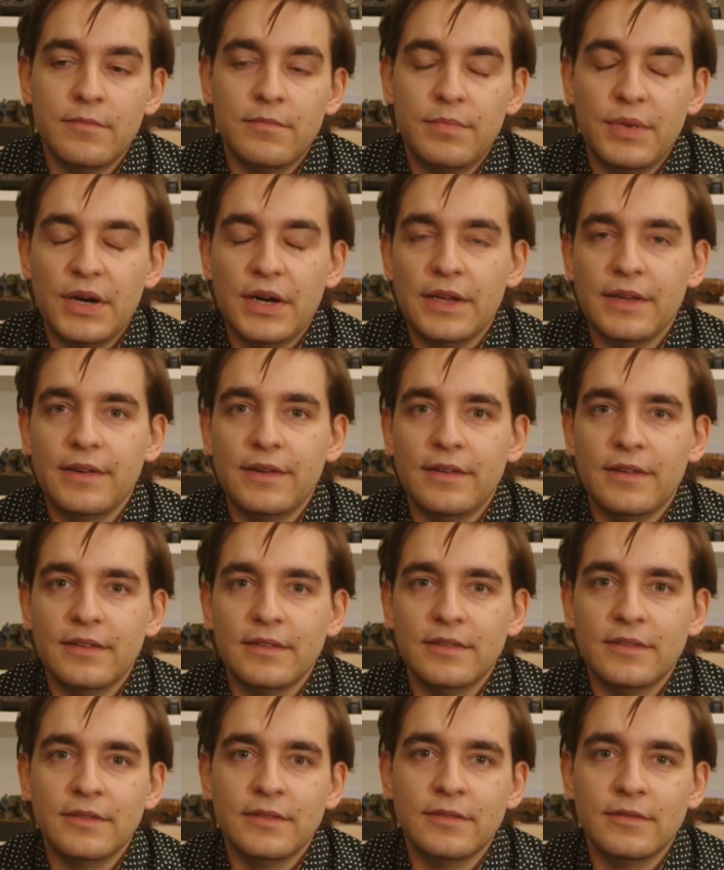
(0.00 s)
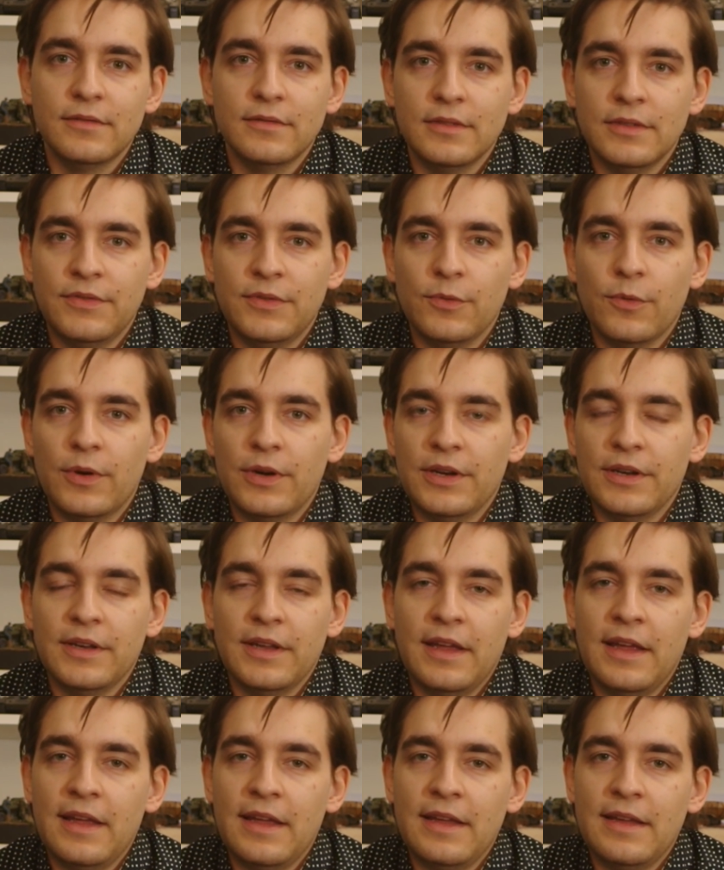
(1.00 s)
but if you wanted
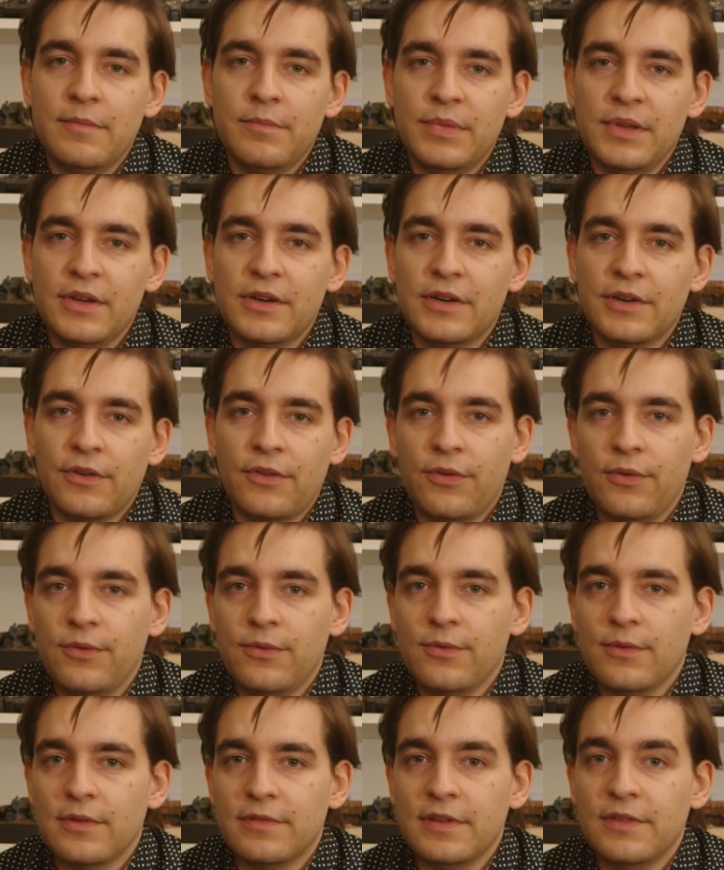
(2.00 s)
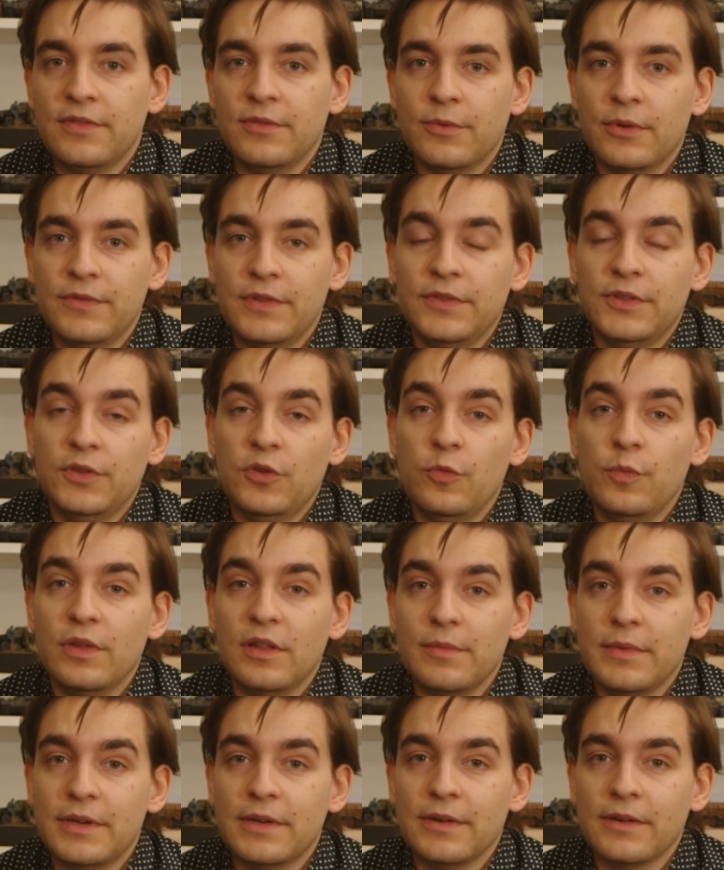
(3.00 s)
a BR-2, a
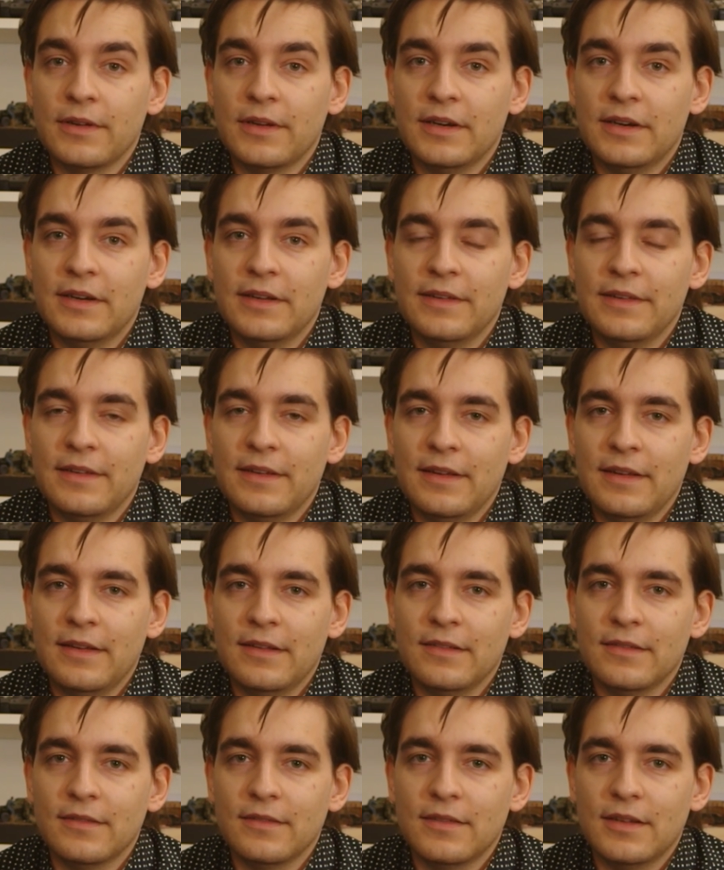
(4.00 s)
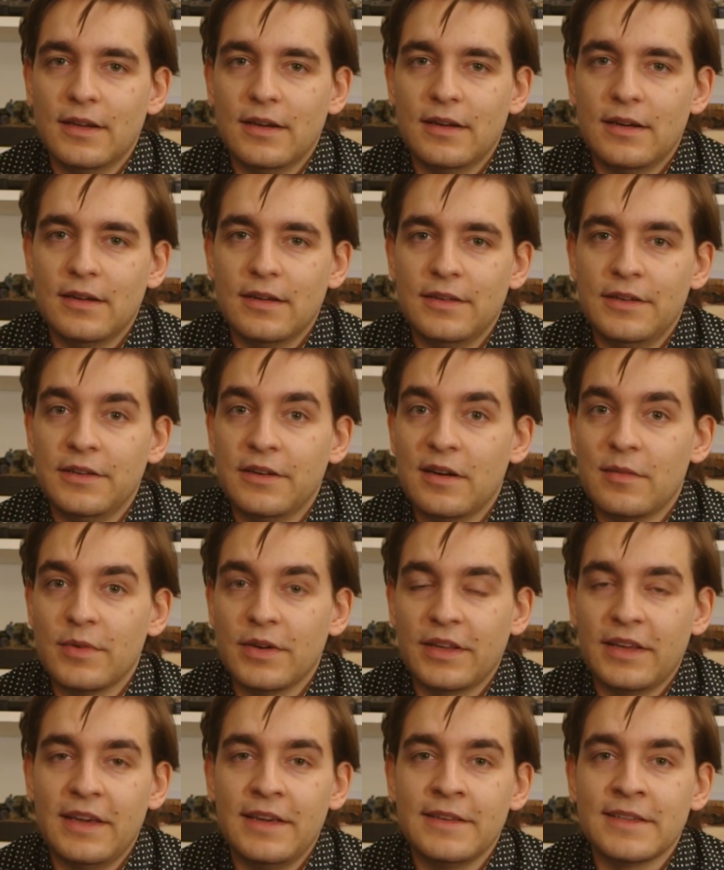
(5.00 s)
152mm gun in an
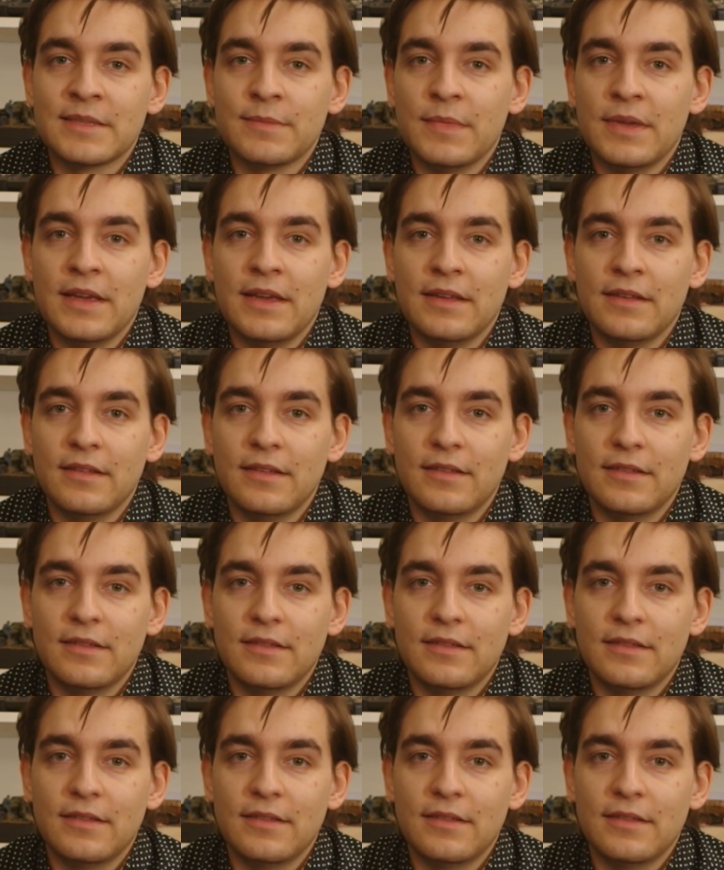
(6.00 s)
armored casemate,